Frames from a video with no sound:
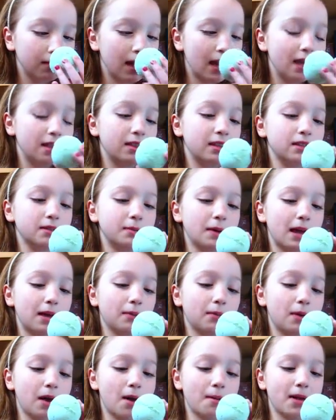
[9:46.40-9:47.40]
and this
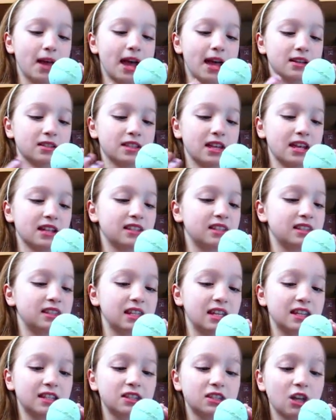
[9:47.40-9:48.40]
bath bomb has like
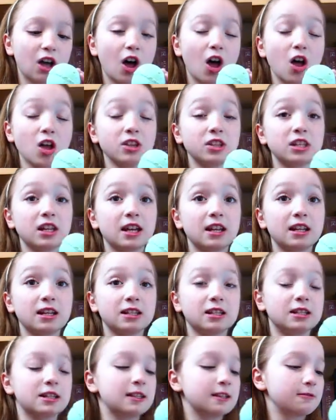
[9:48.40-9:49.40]
sea salt and
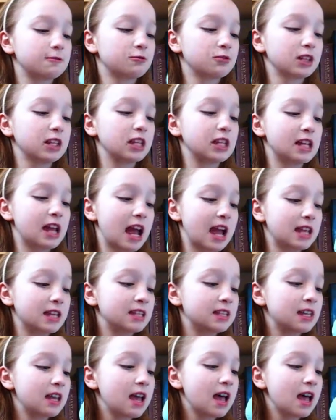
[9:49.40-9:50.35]
it's really nice.